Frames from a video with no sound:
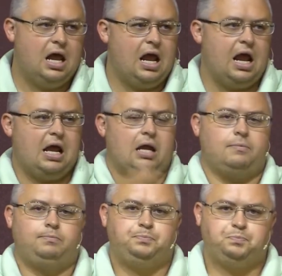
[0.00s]
and
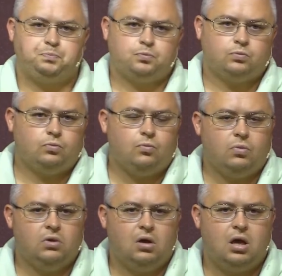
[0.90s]

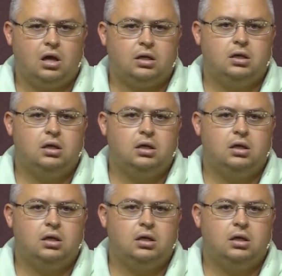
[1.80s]
uh,